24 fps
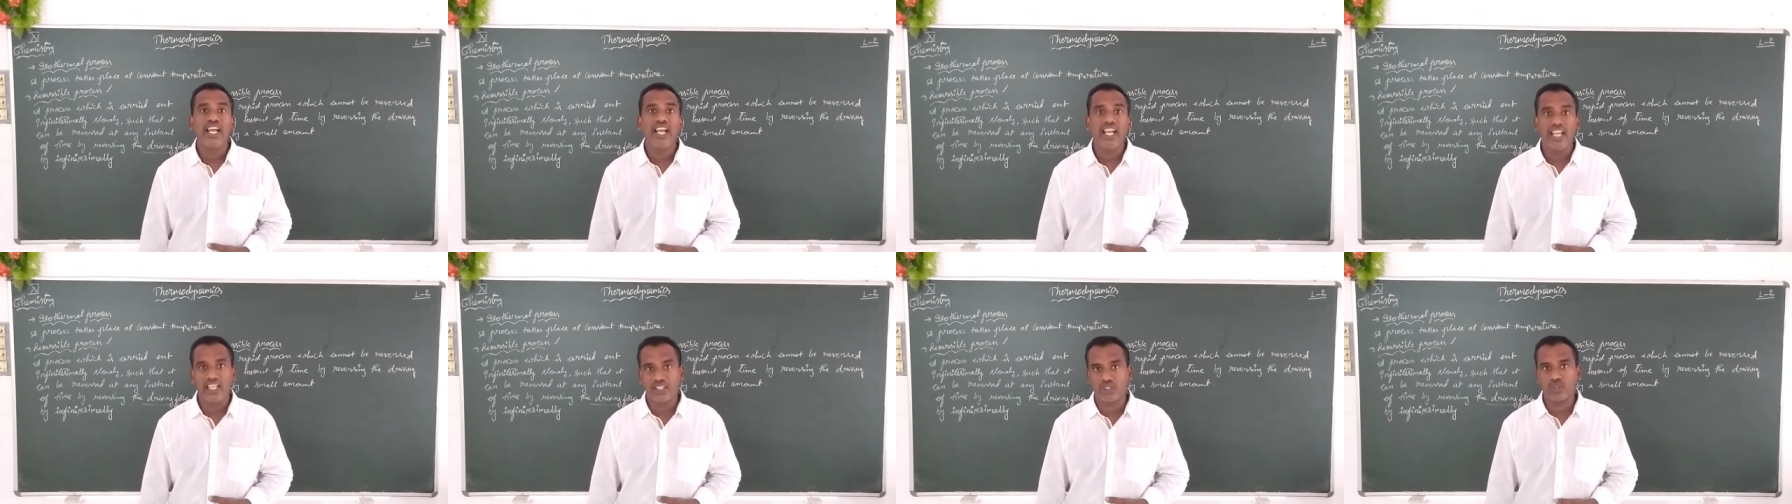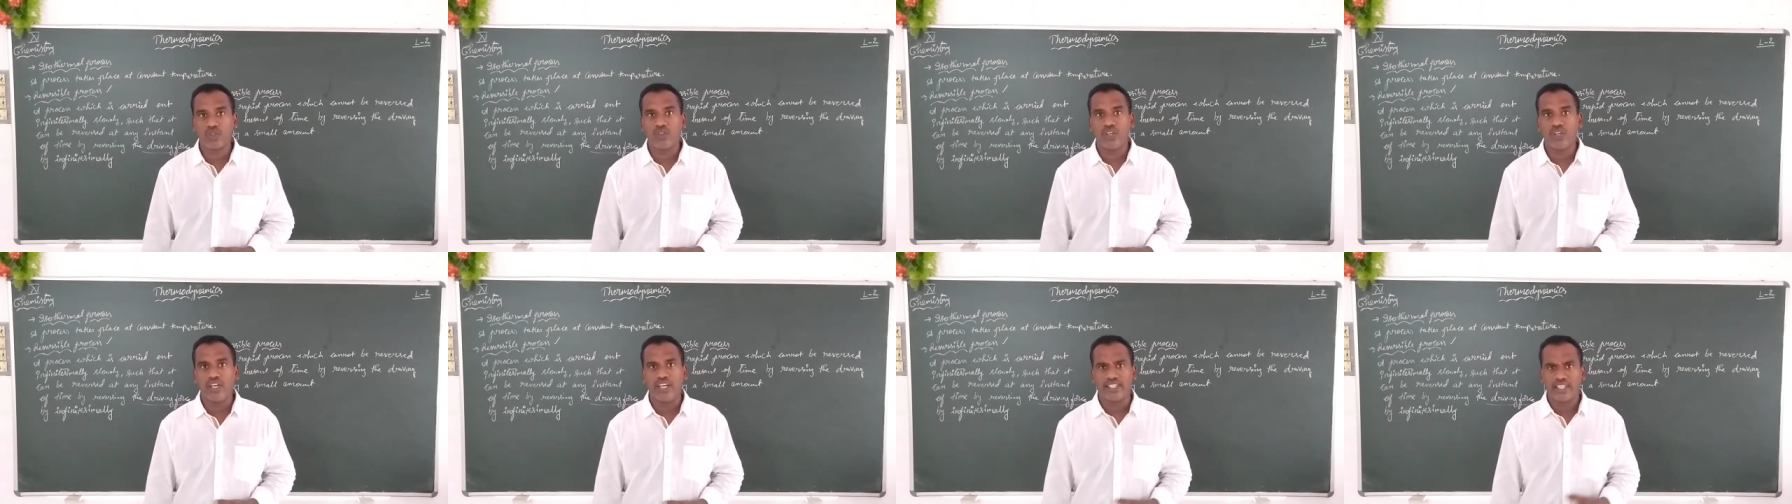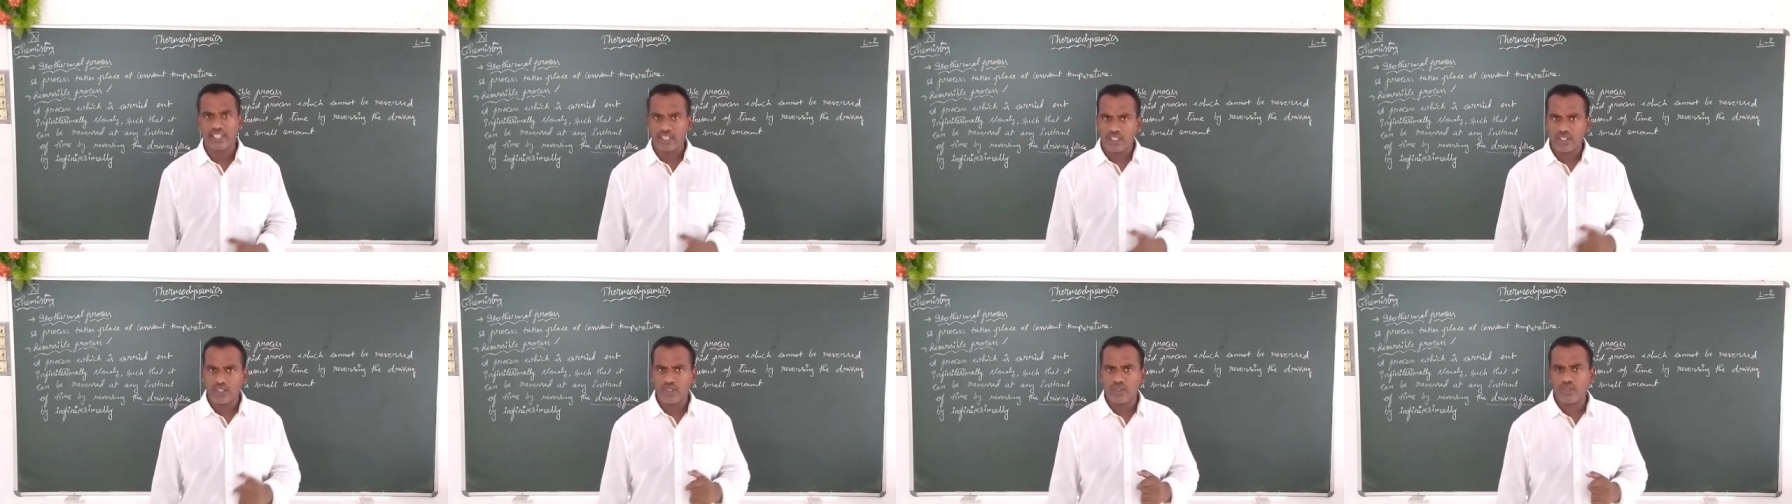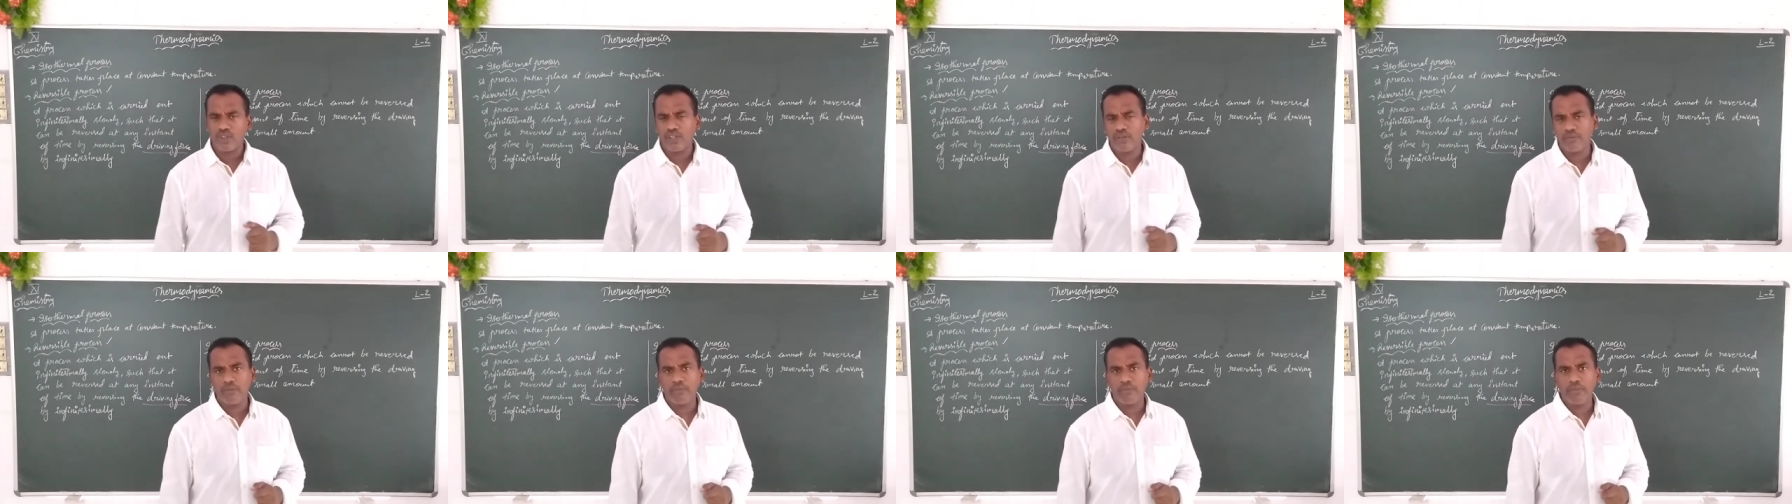Escalator. Do
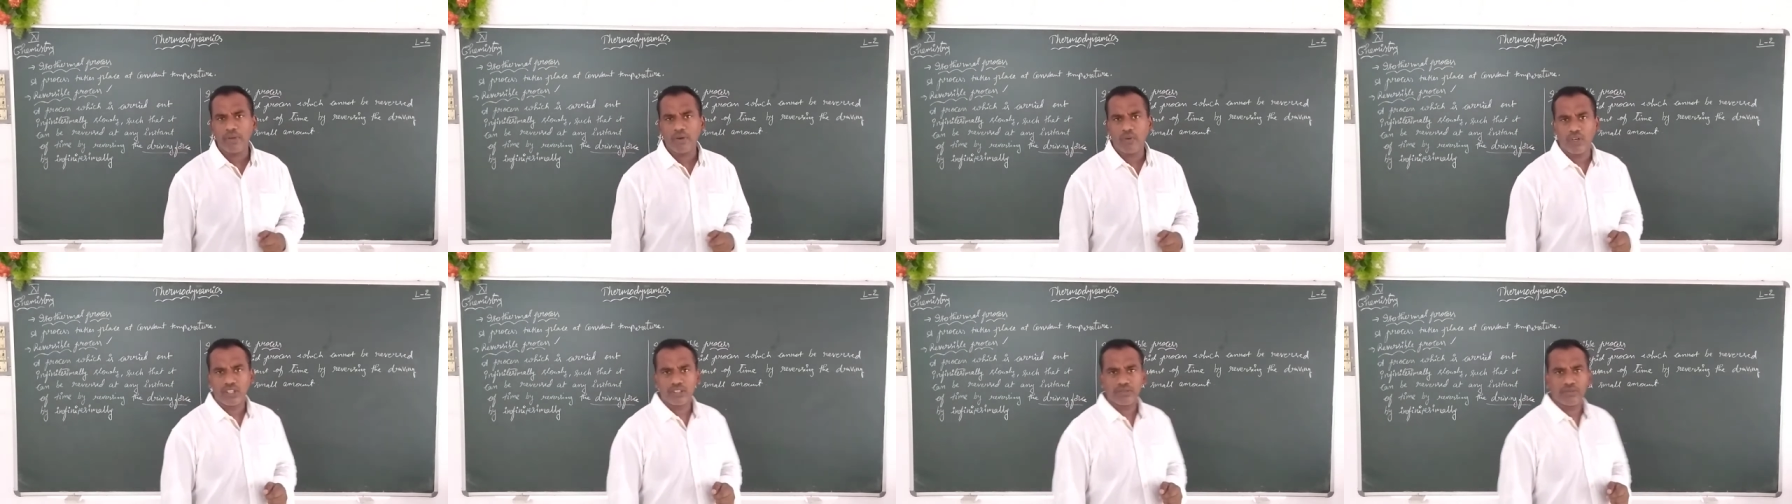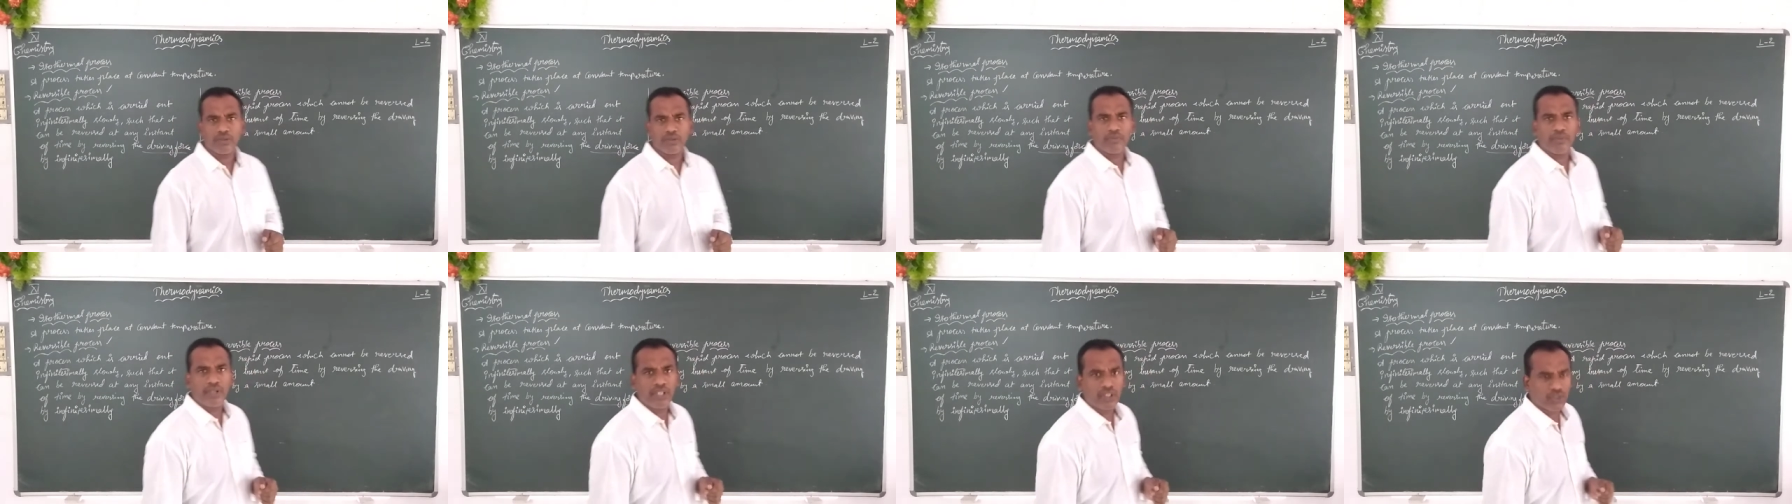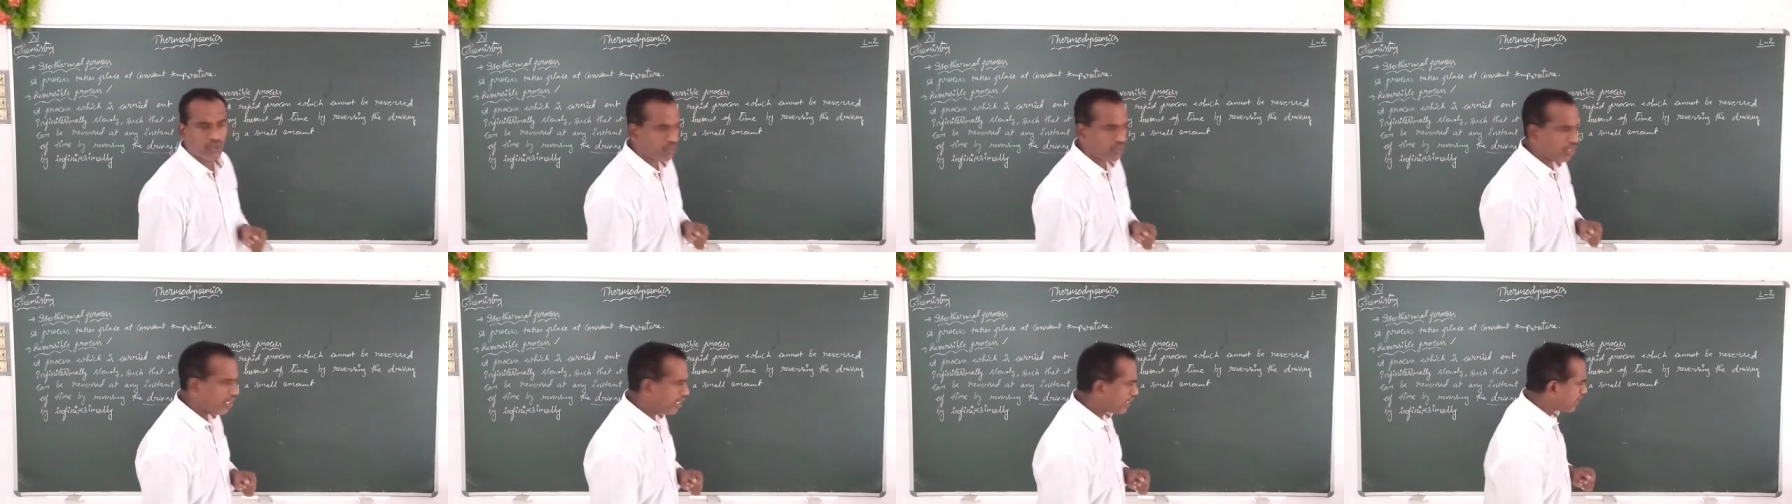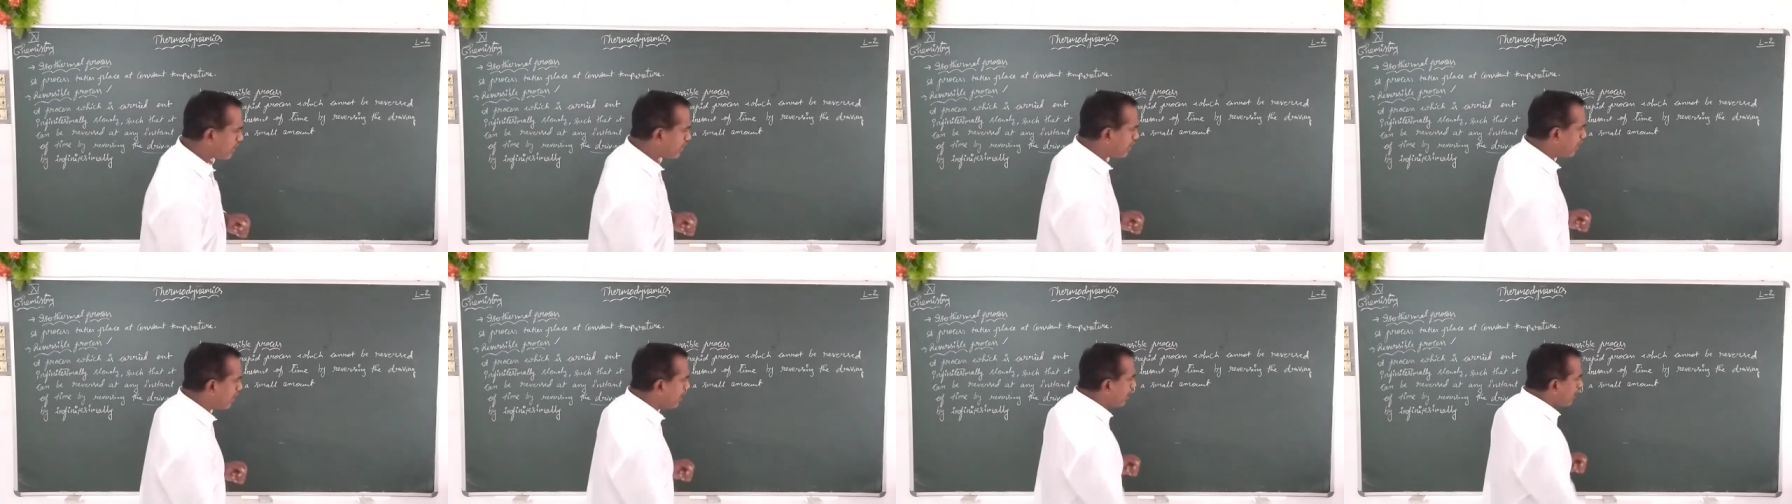you remember what's the name of
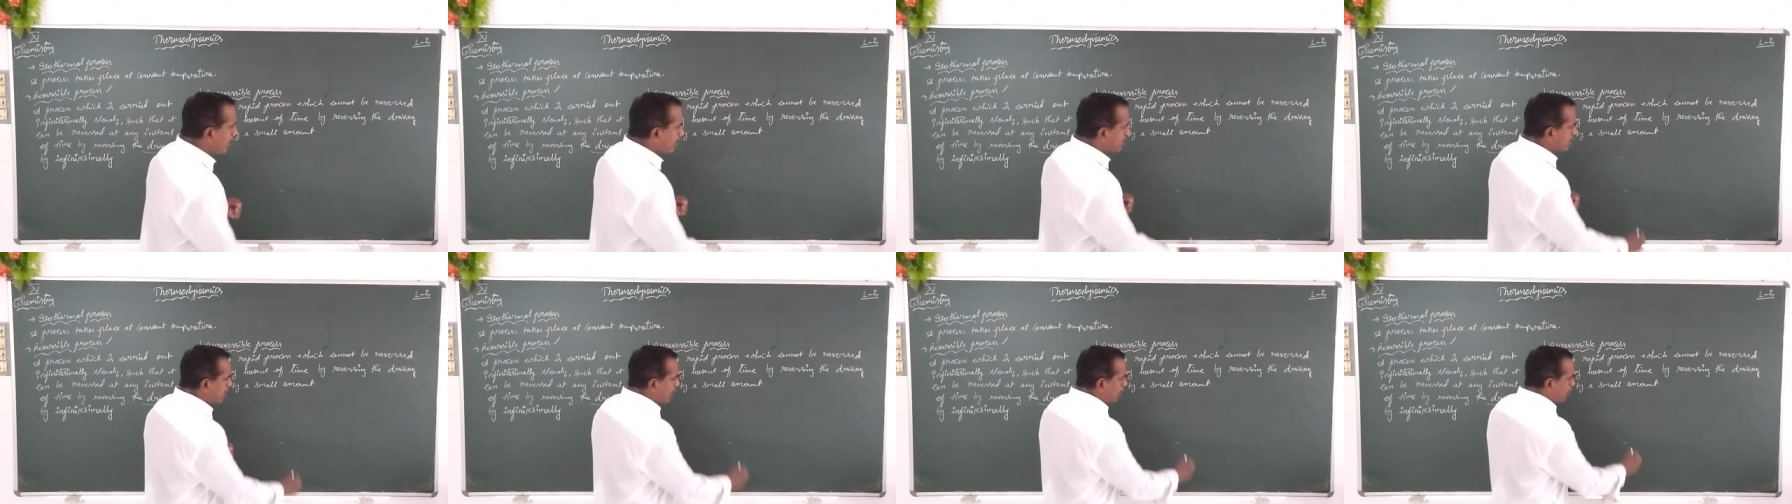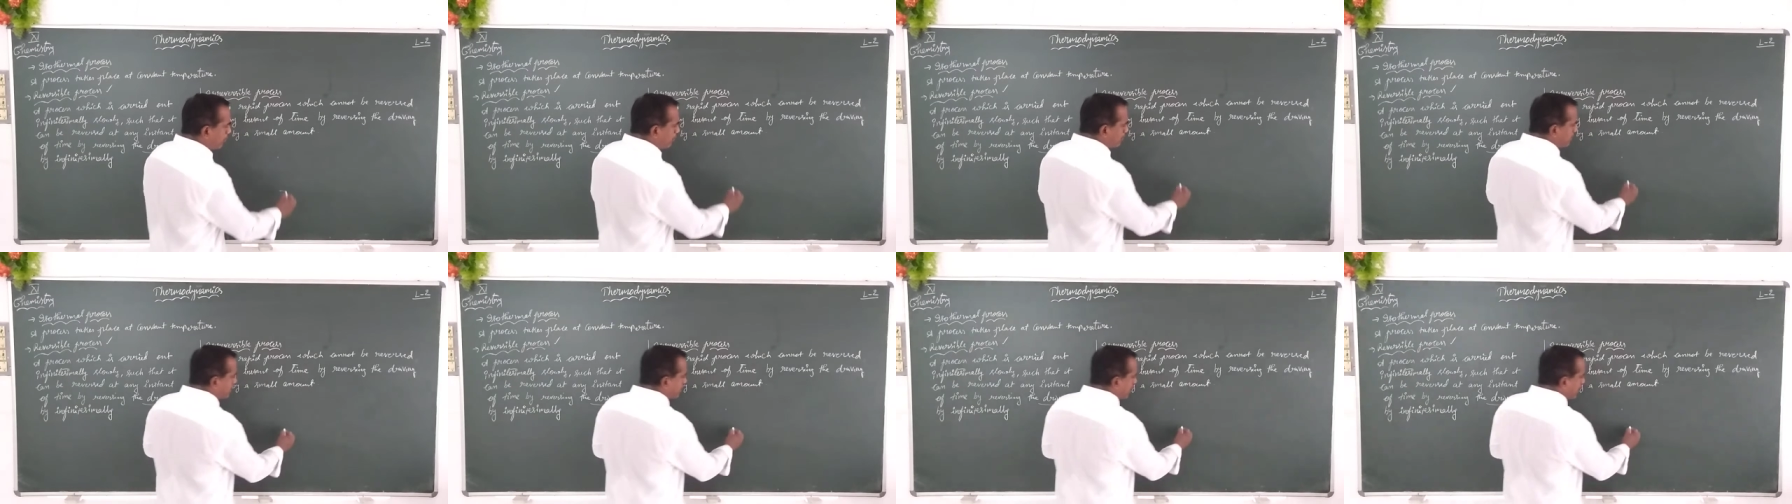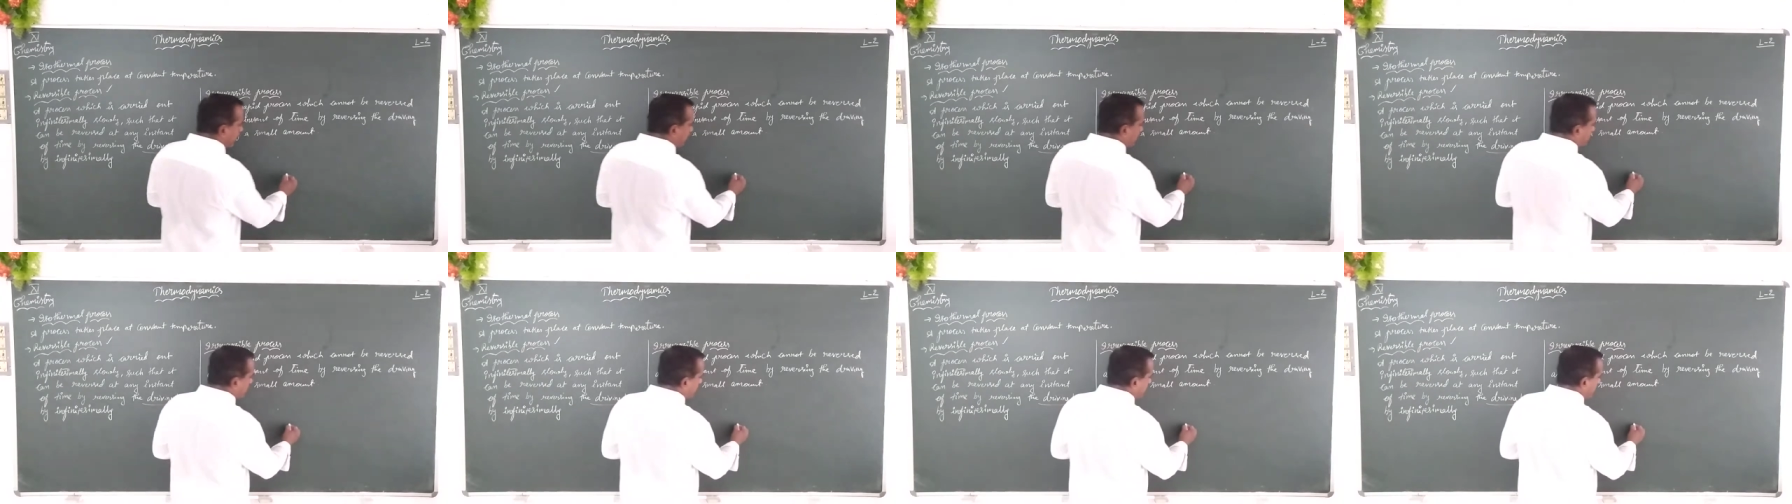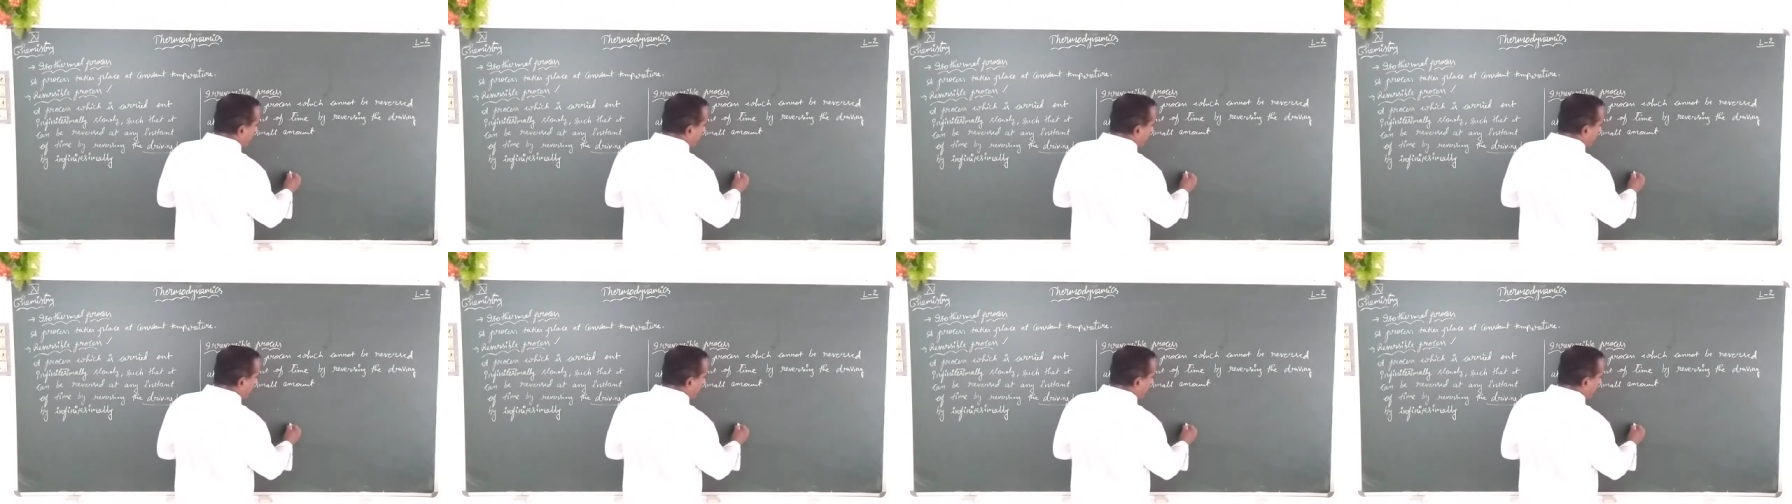escalator? There will be steps